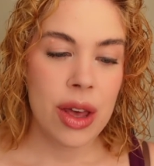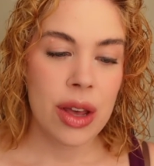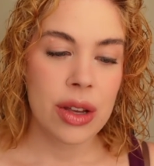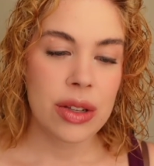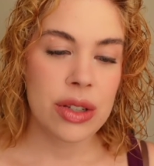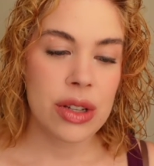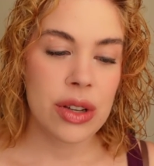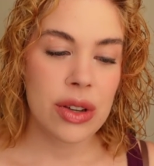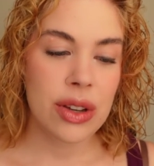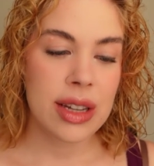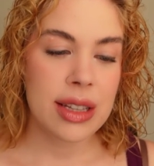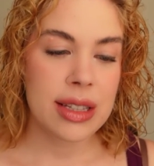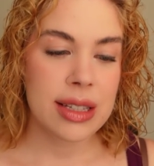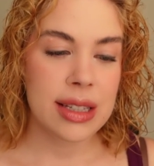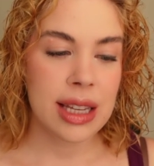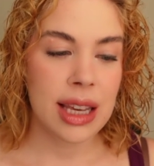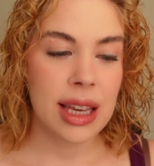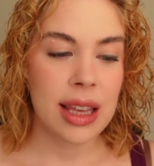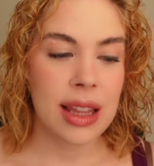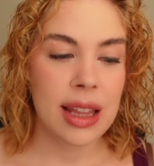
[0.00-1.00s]
So you can
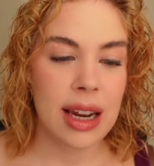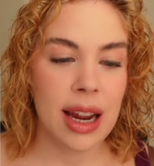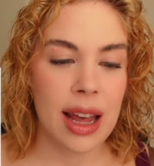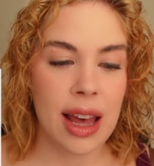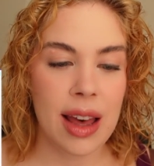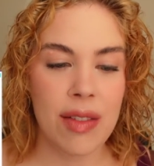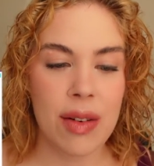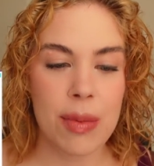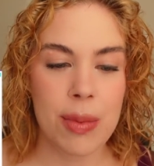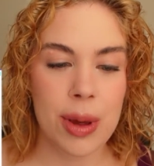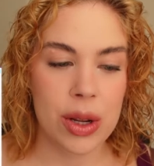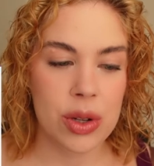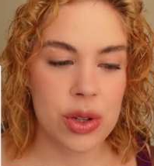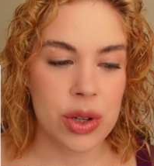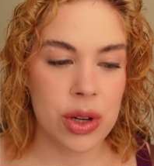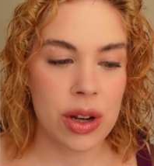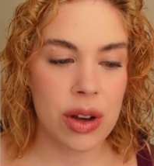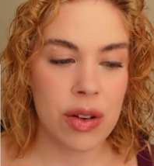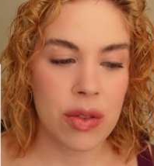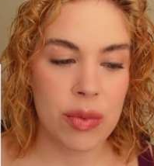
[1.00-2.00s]
see that I have a
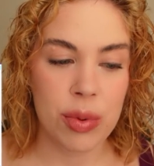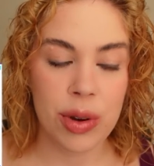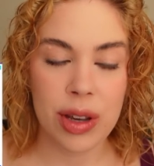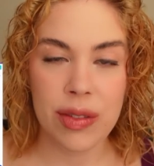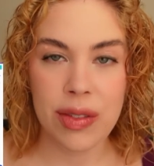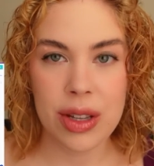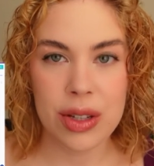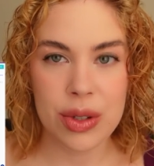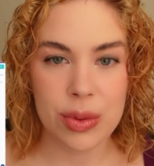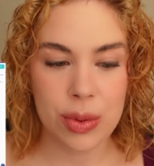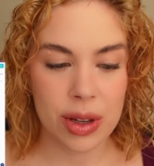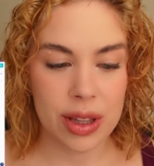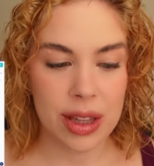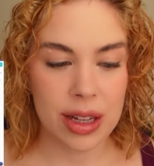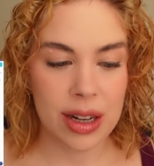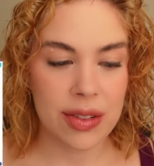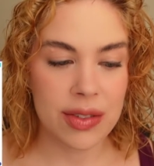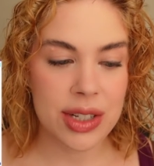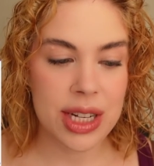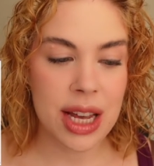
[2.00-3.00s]
picture of previous work that
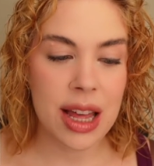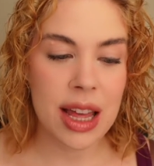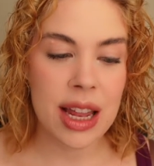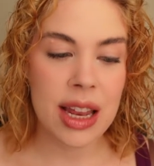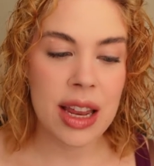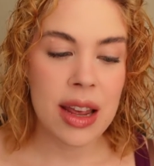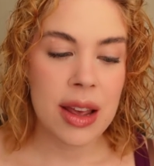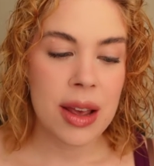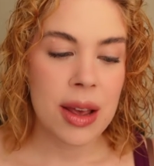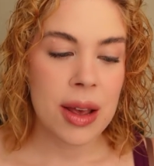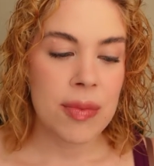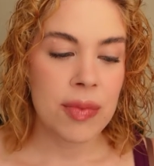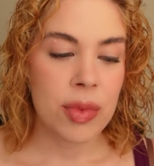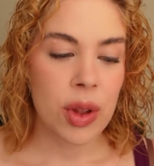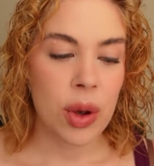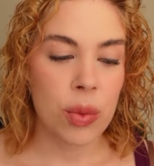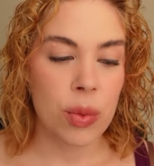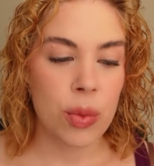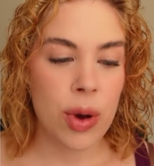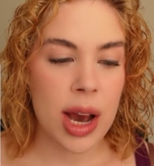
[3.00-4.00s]
I've done,
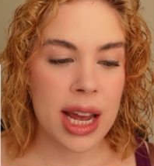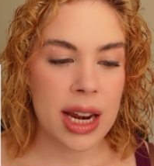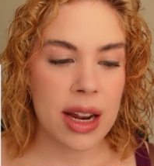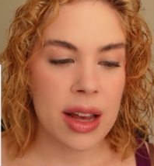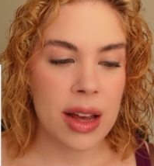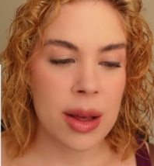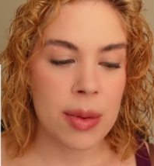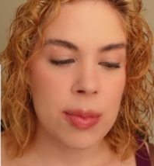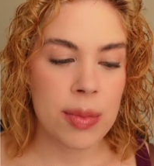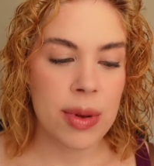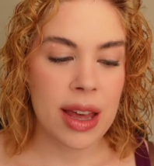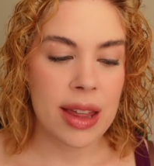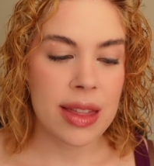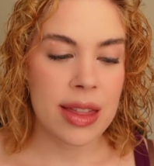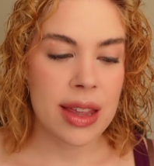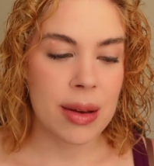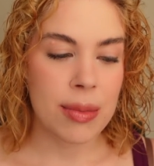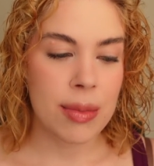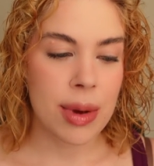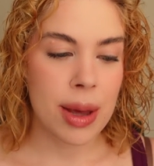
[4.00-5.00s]
a write-up, and
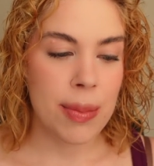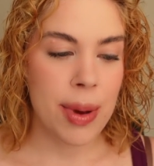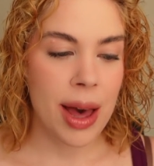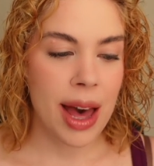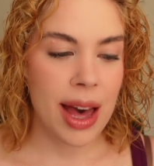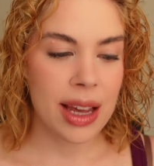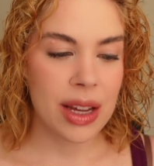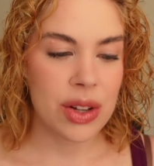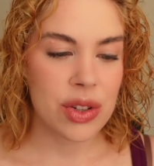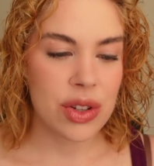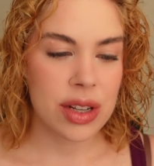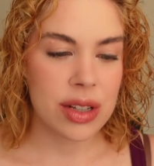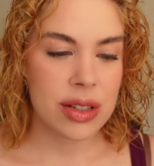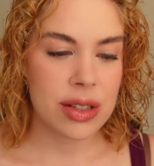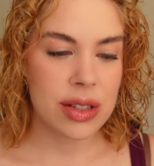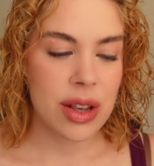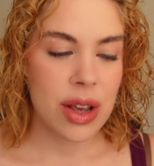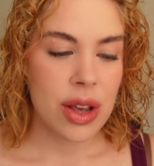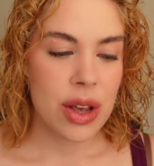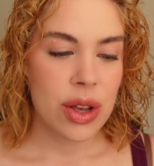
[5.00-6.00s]
then my
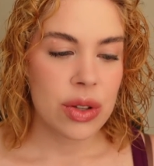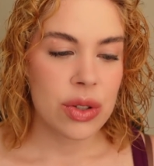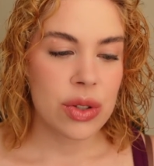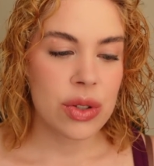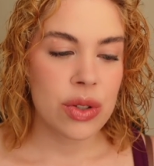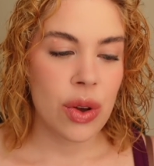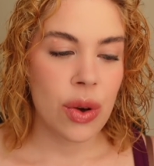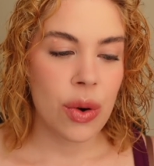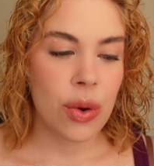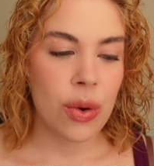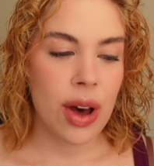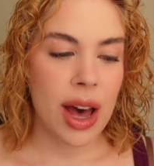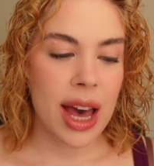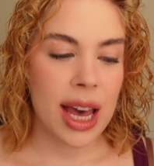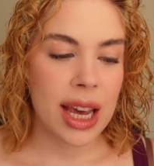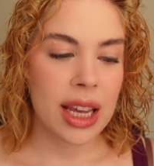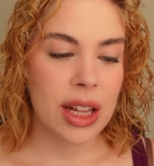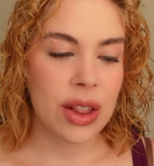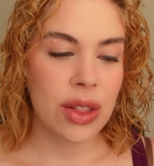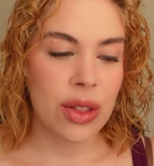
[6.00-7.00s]
packages. So I
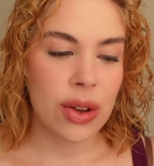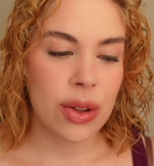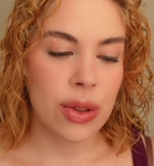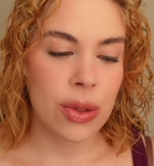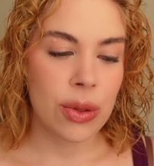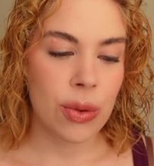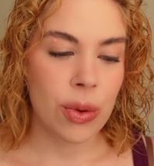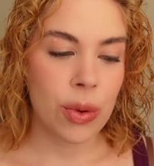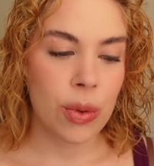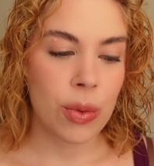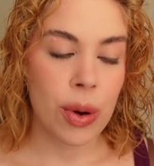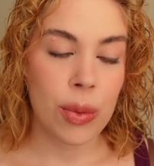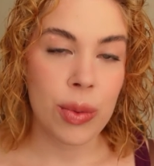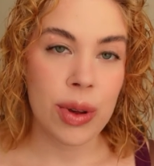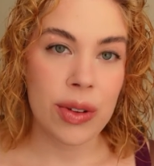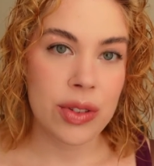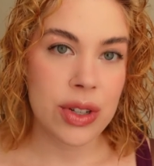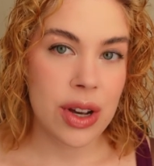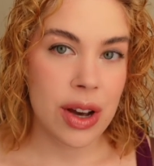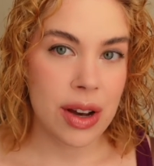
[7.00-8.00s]
can look through what
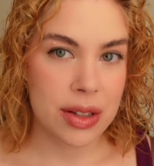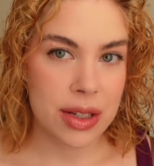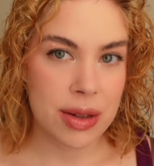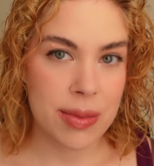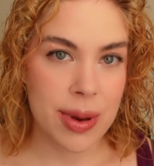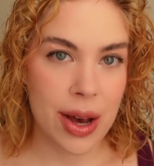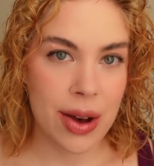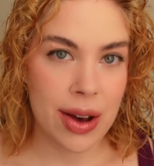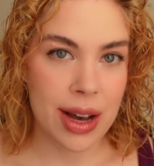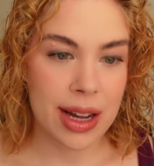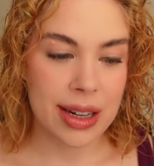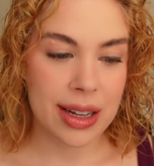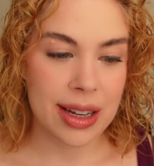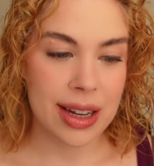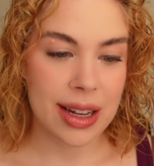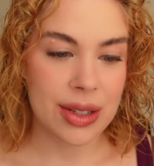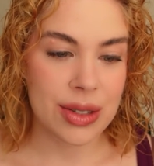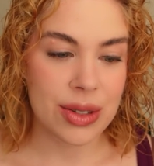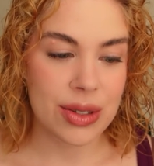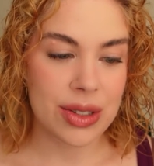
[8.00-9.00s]
we've talked about on a
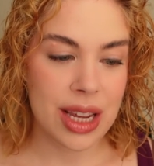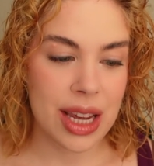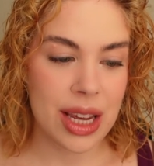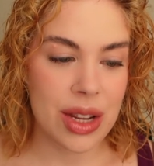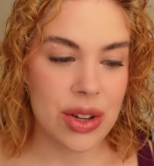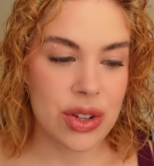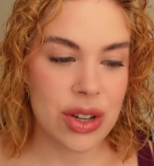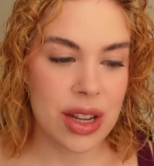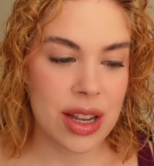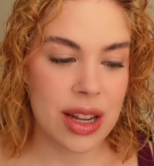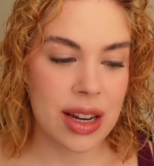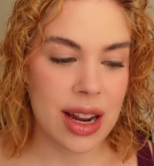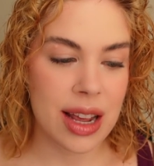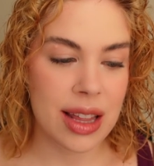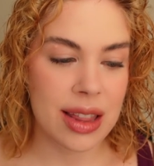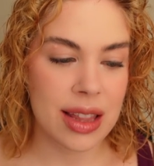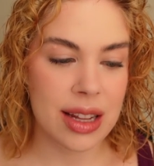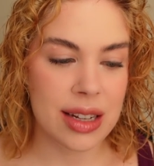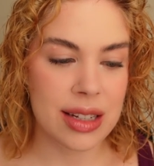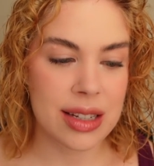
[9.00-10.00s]
consultation
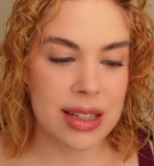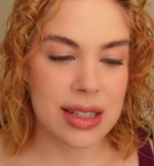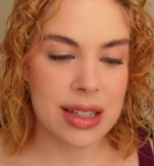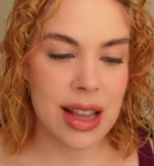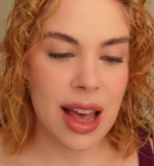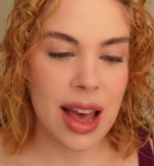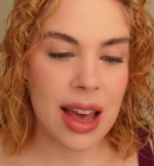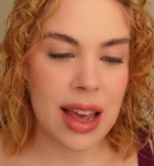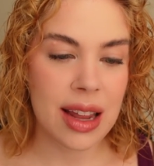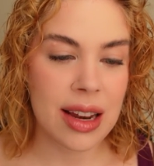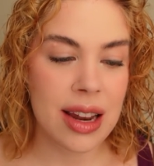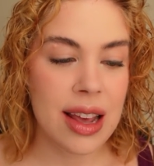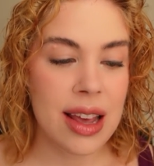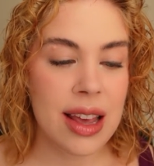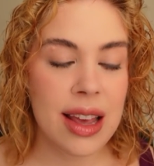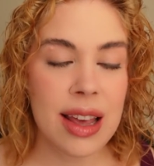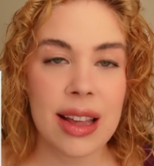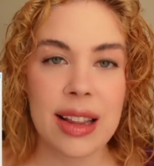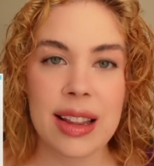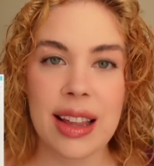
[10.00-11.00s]
and then decide,
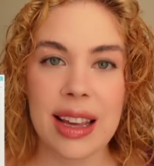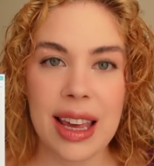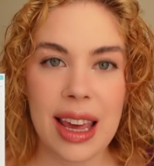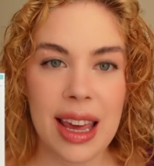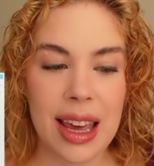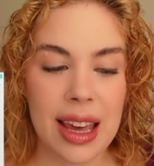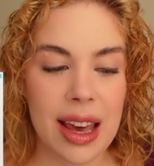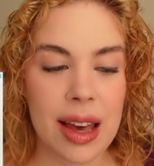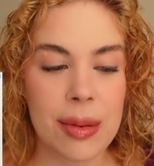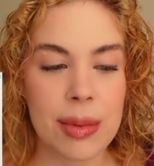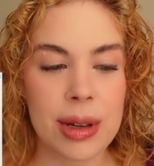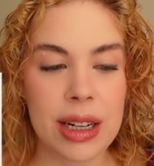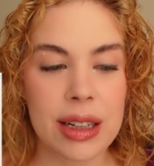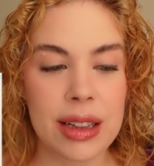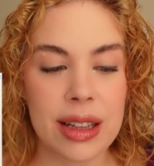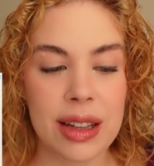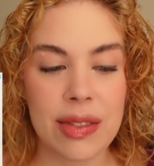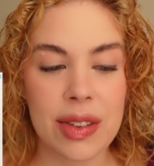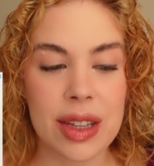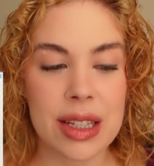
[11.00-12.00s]
like, hey, I'm going to
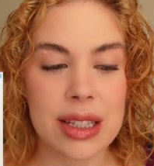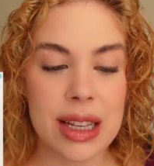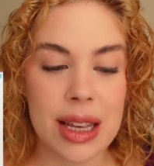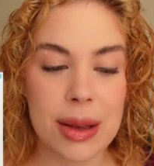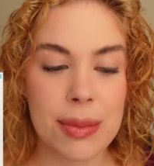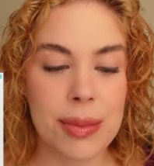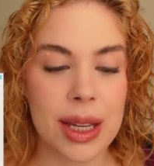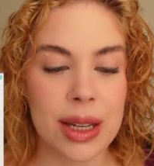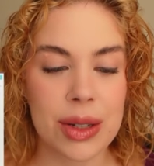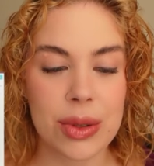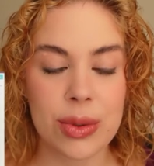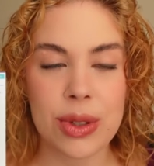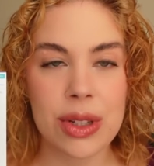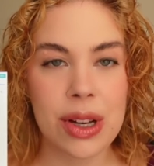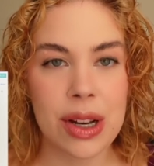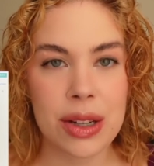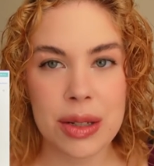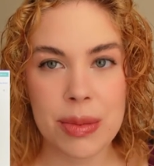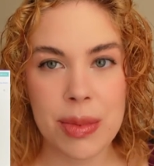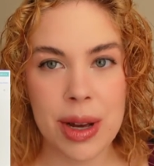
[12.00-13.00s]
leave this in because we
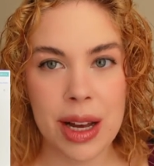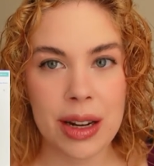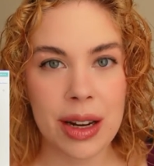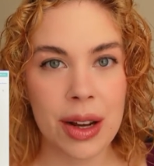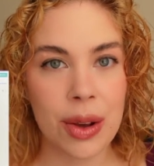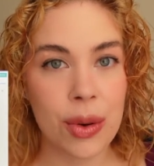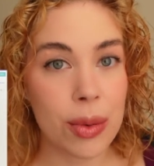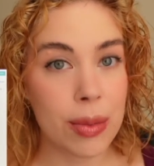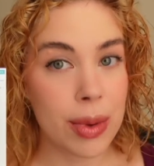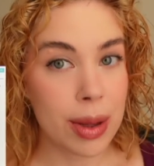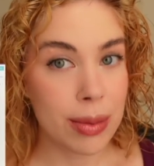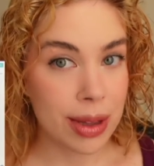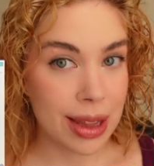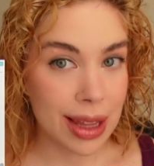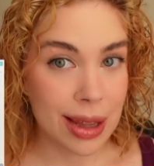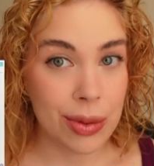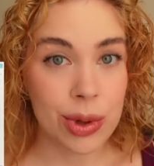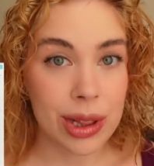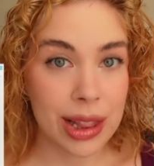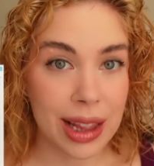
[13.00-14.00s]
talked about it, or maybe
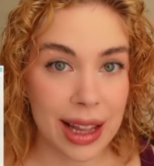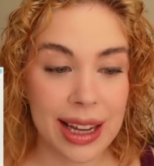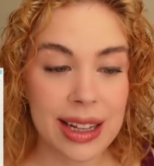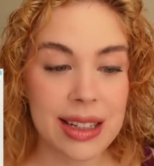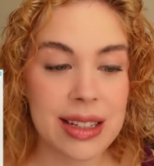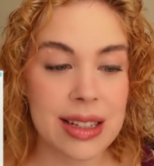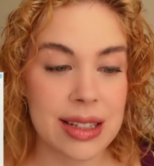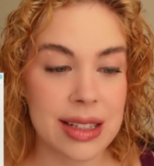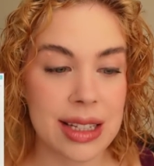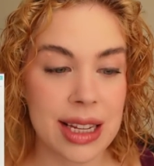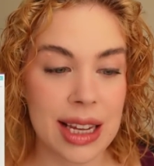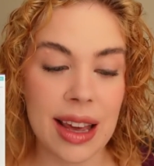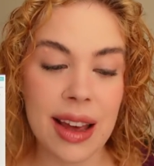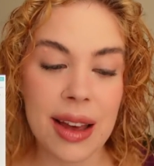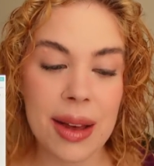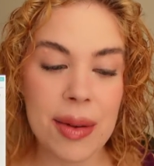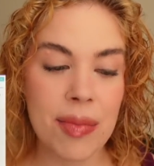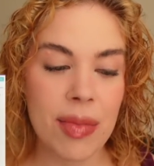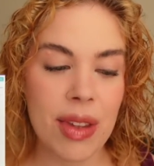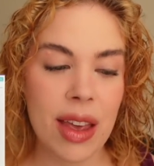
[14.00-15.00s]
they would like to see
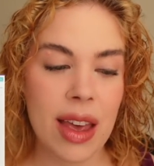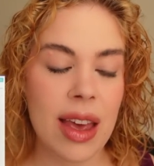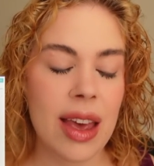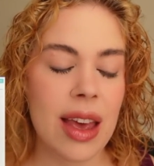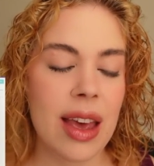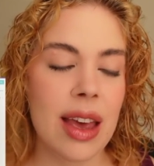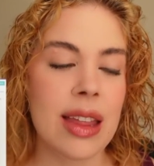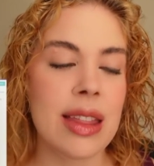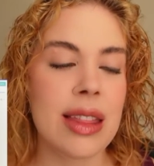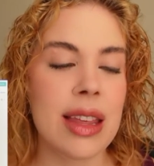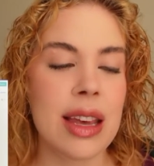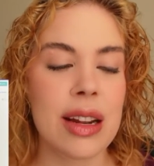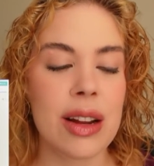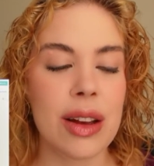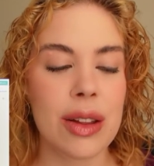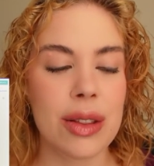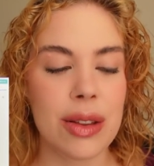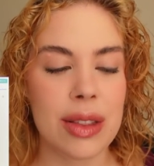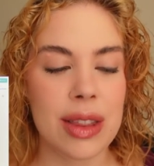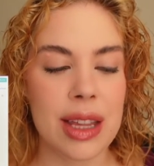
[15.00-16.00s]
it, and then
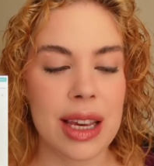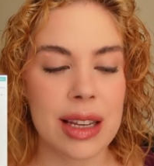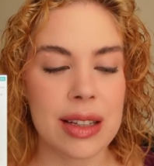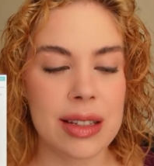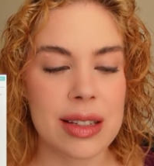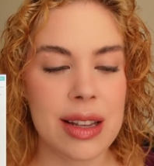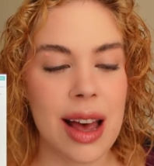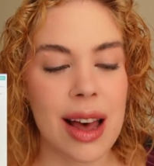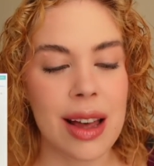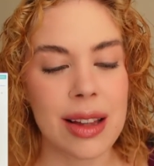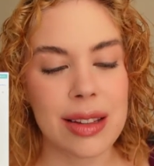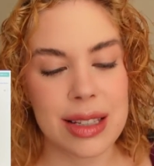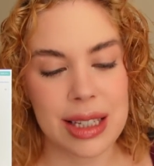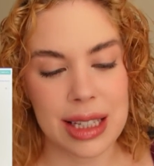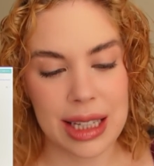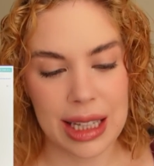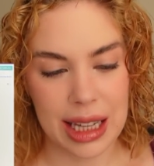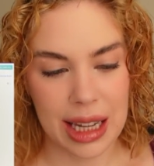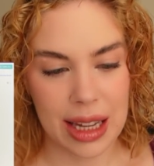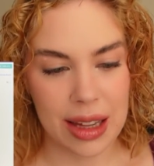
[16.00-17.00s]
other things I'll
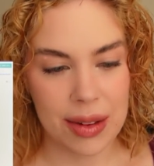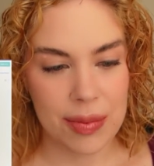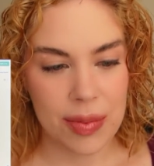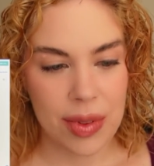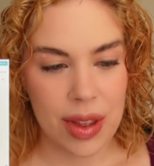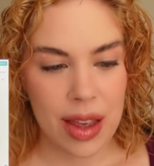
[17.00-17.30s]
delete.